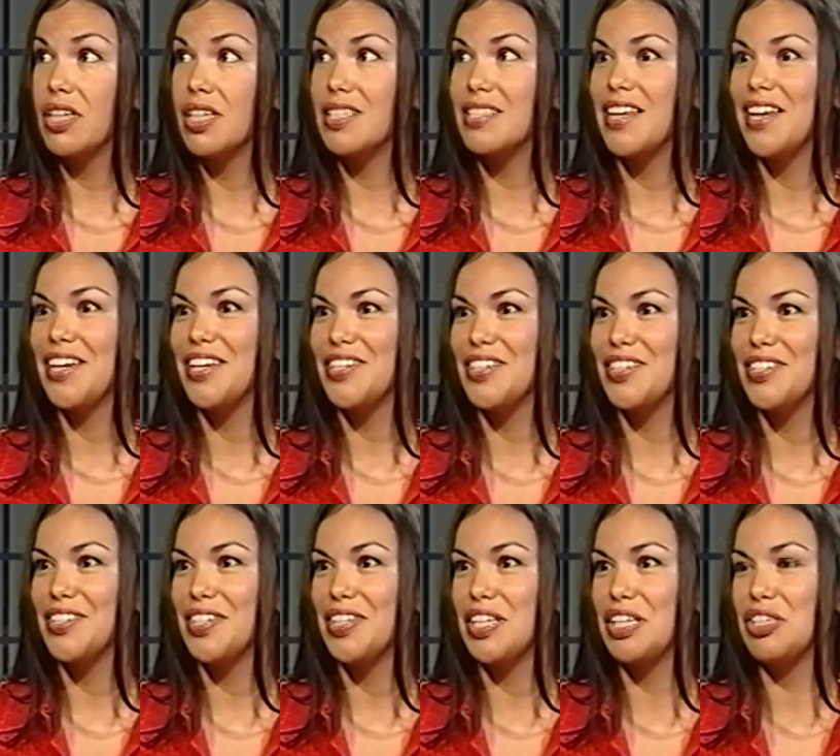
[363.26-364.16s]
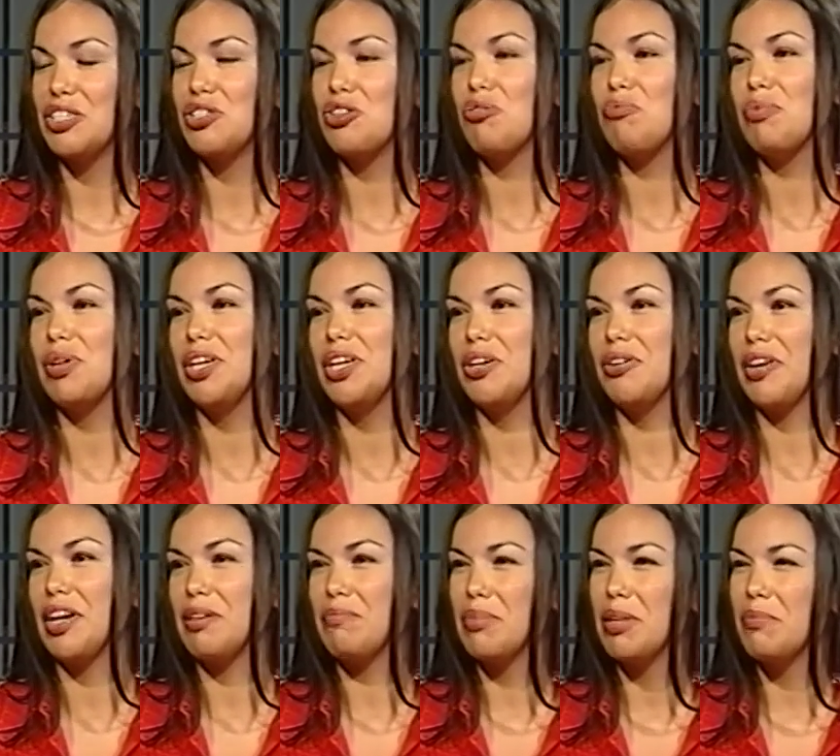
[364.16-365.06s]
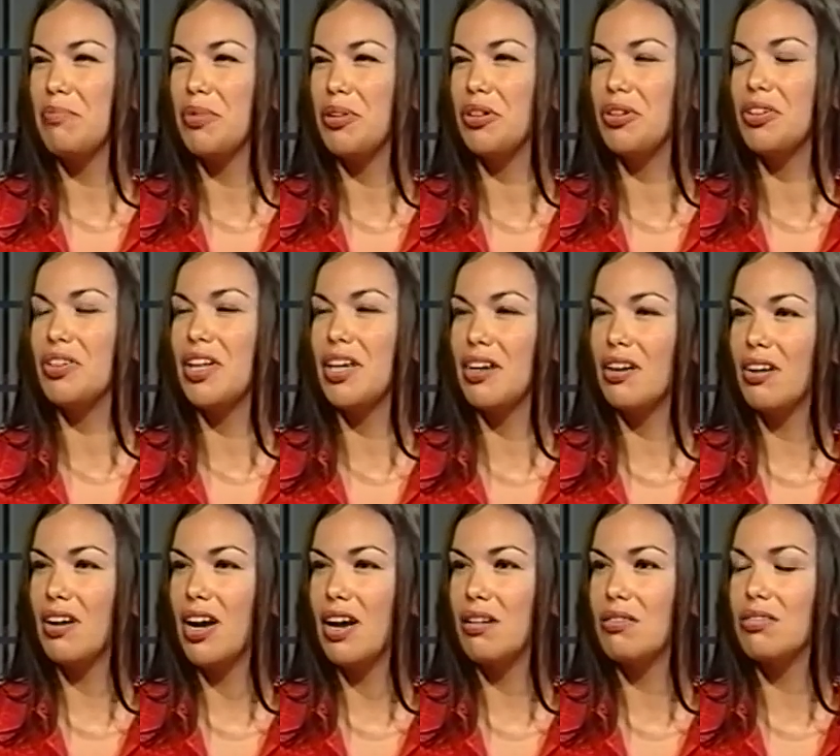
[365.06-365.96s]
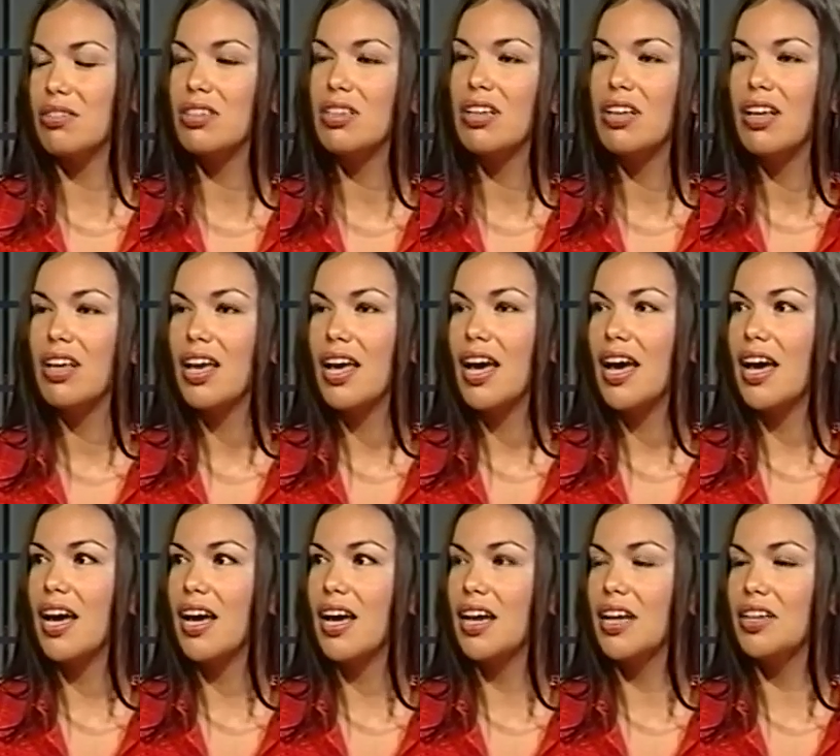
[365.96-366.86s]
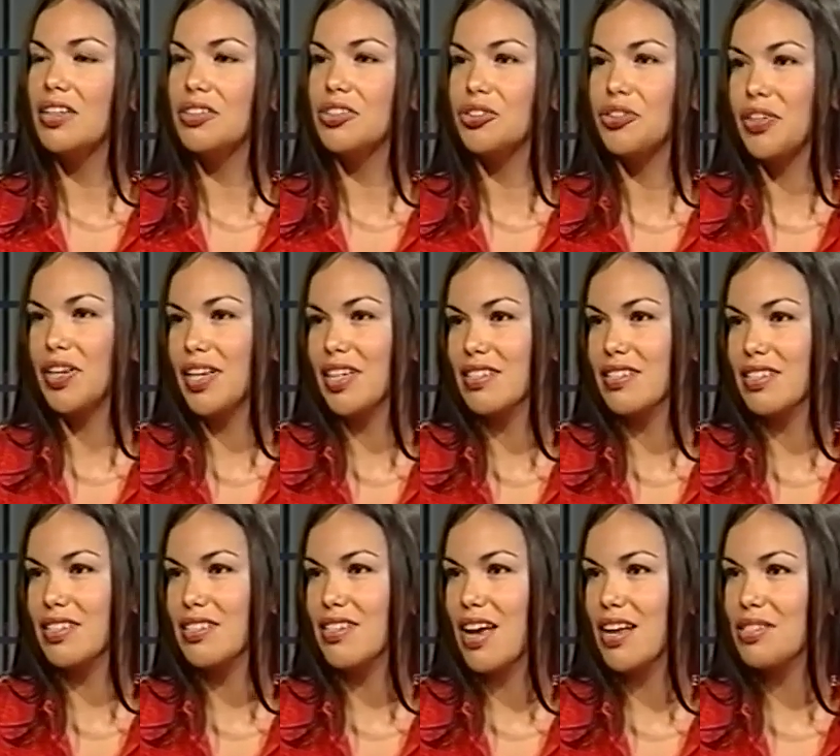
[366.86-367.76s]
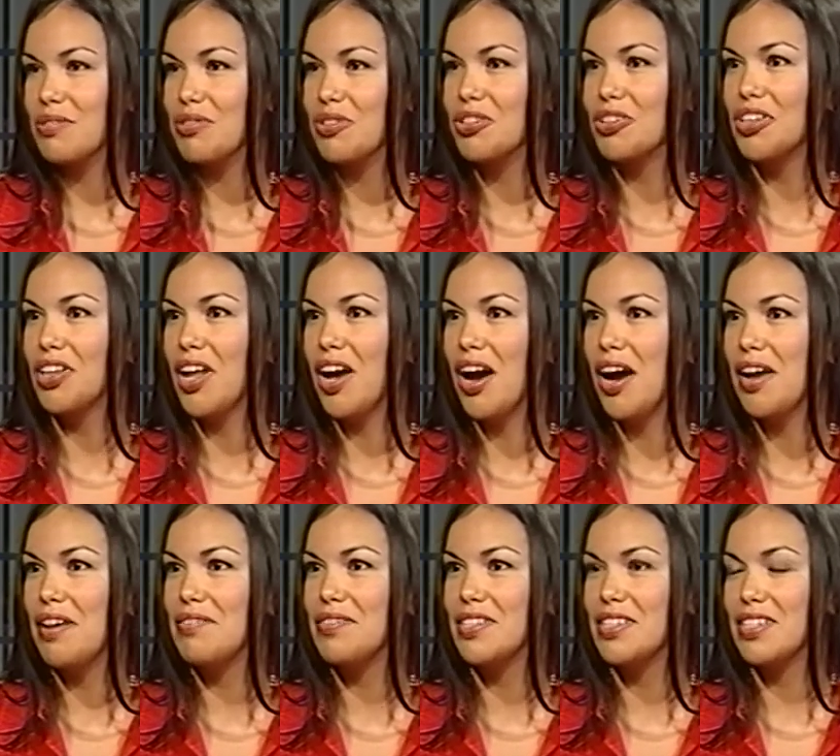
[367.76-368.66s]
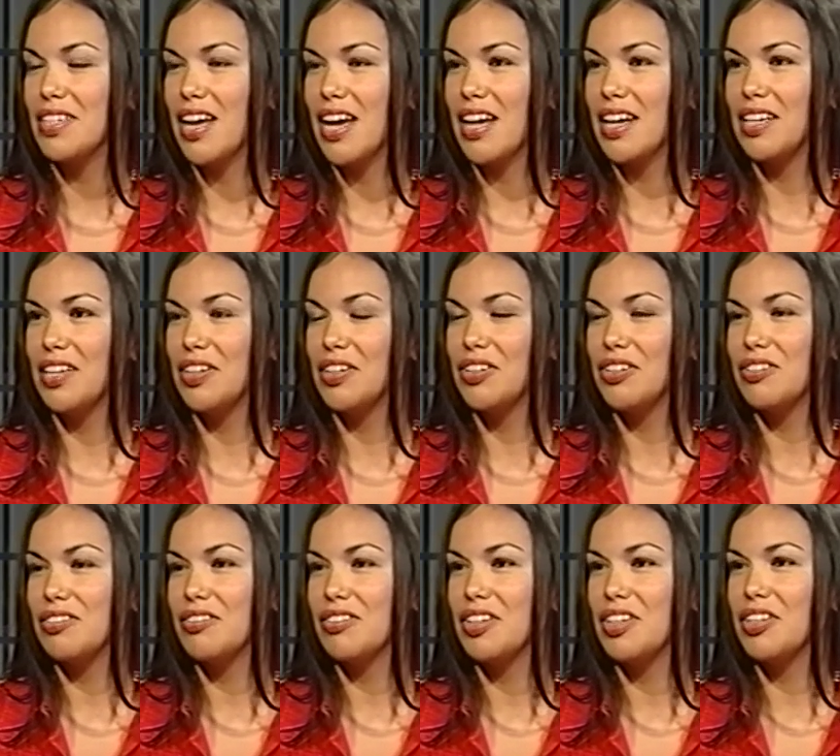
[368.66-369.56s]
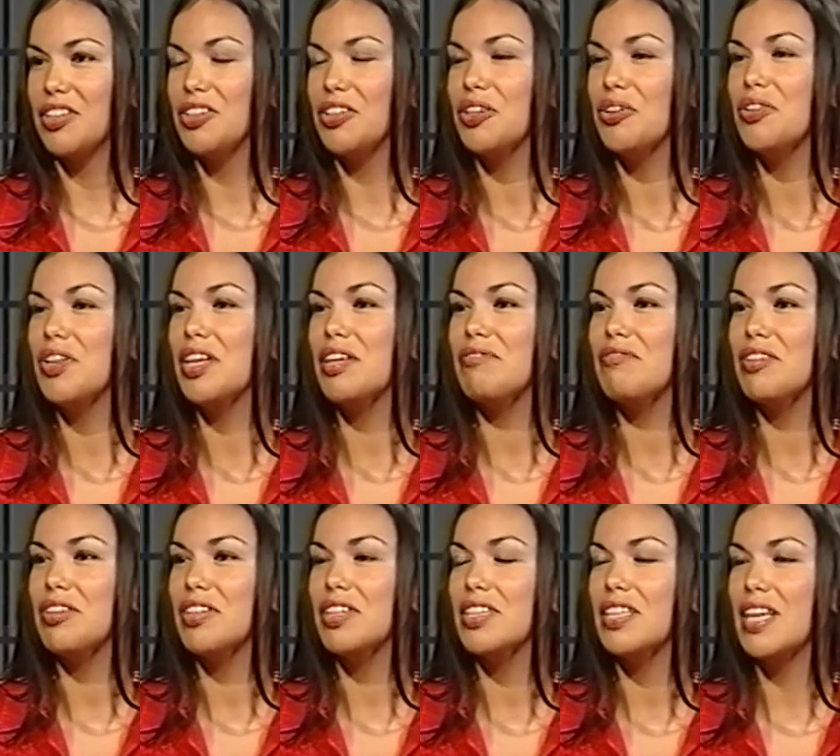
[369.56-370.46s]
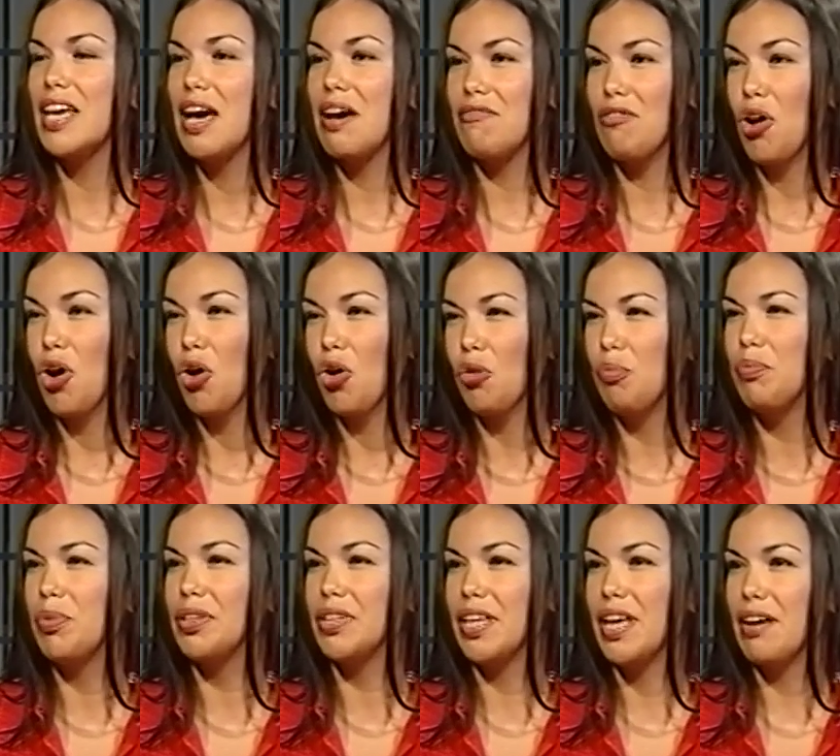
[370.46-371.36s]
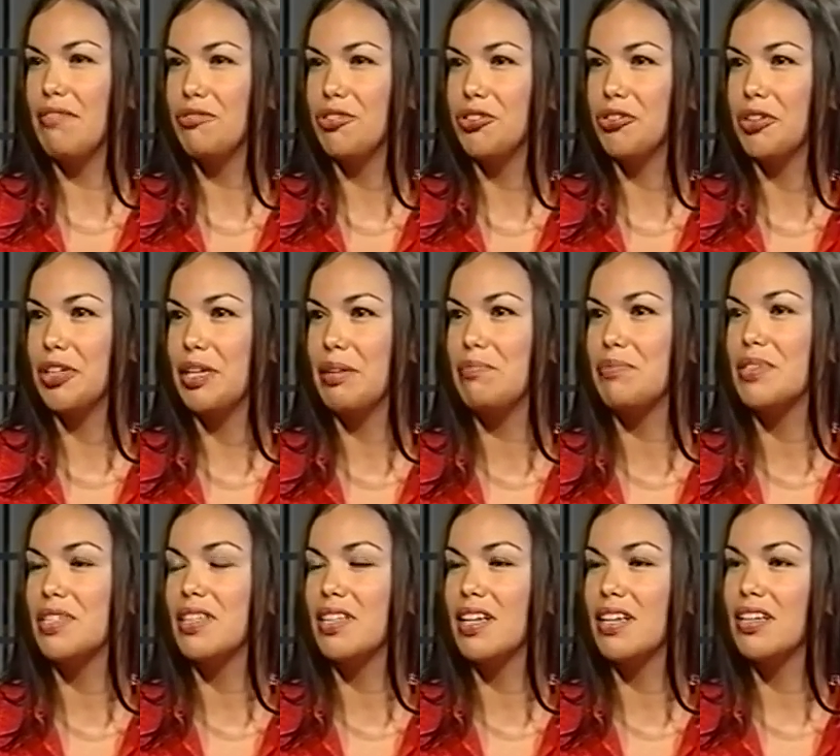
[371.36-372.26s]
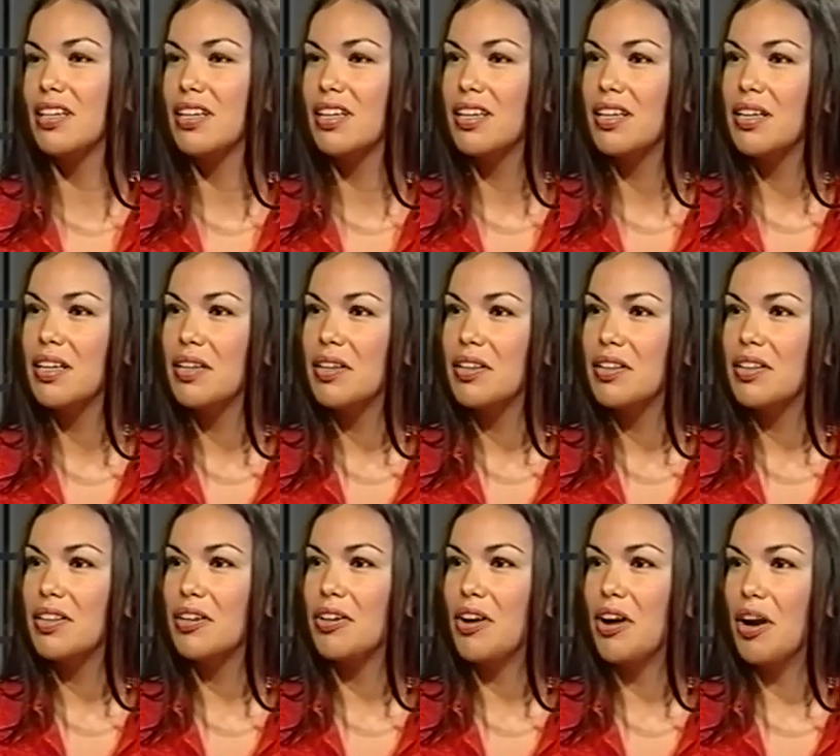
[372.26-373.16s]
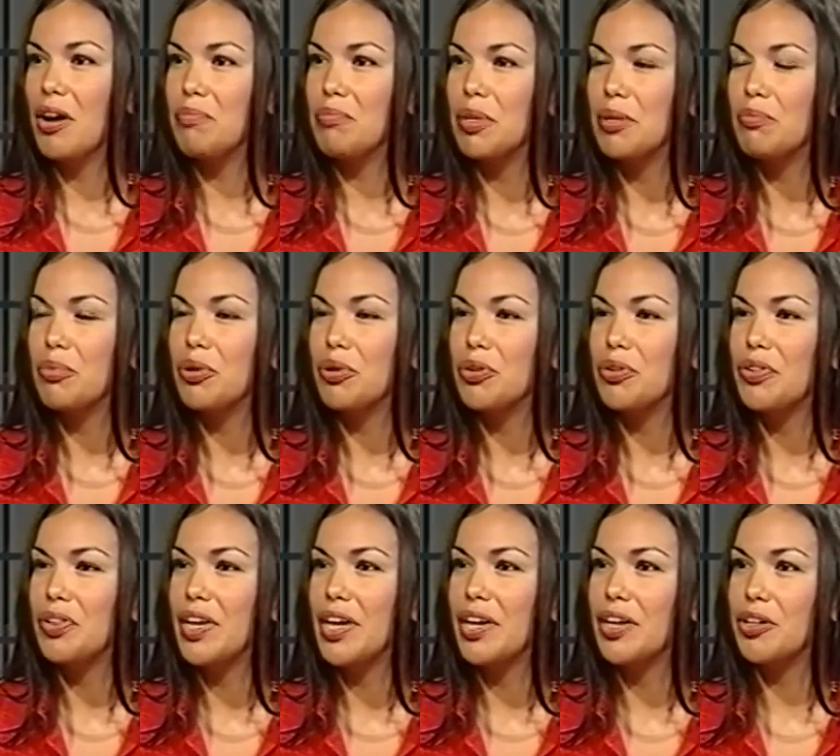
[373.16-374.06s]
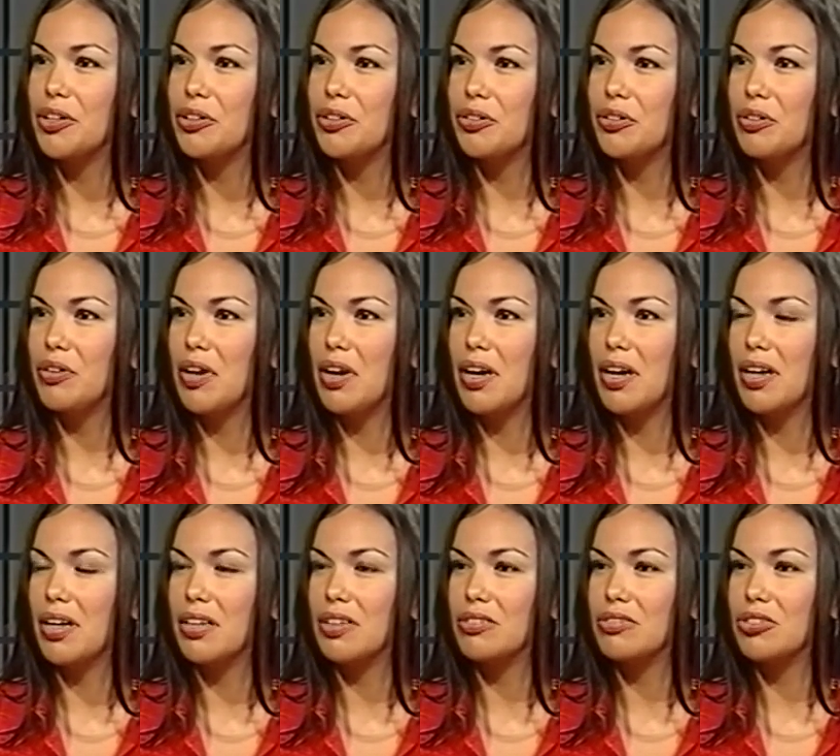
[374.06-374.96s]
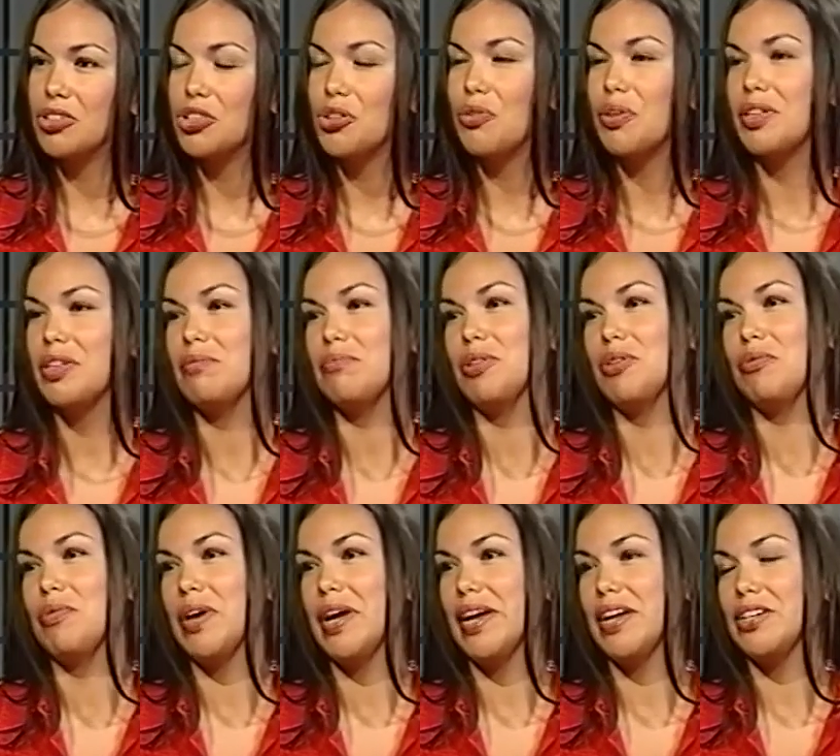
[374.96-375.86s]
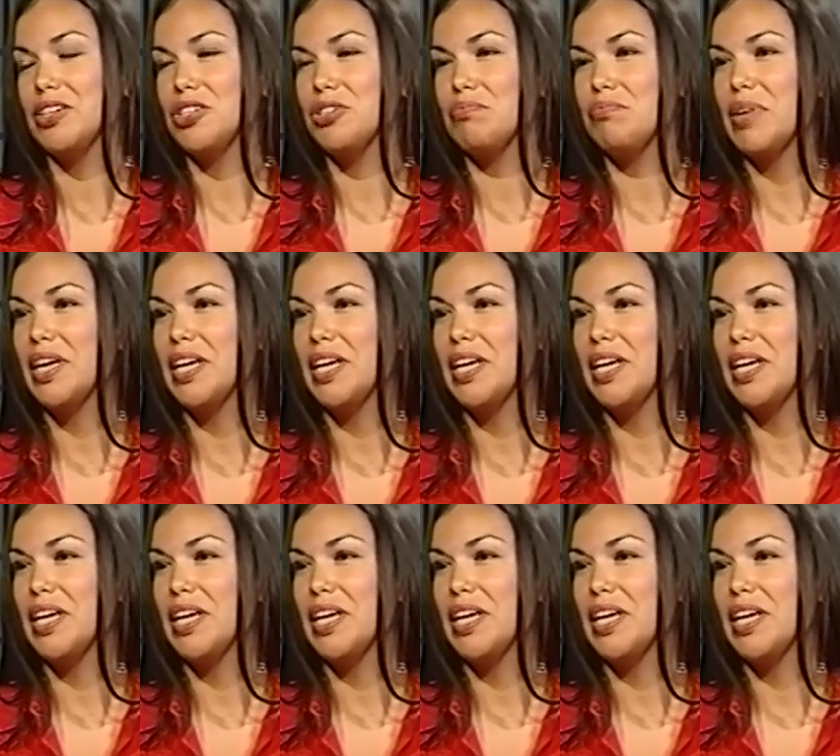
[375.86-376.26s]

excited to see so many great people that are out and creating success with their lives, and they feel that they have hope and they have dreams, and that there are people there who are showing them the way and